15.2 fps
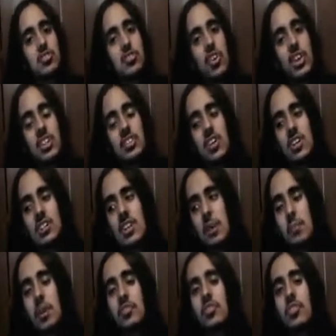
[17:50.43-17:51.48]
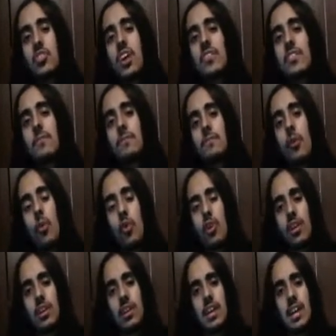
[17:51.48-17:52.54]
Drake and Josh came out in
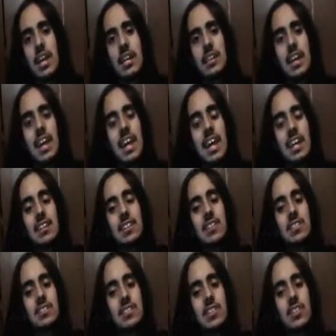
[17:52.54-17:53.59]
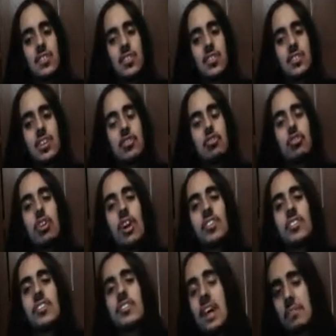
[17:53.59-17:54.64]
2004, and they ended the series in
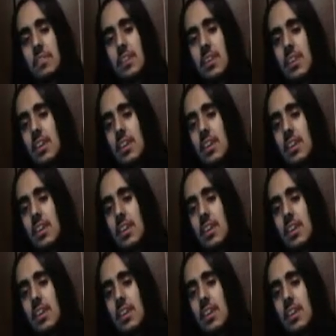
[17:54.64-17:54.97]
2007.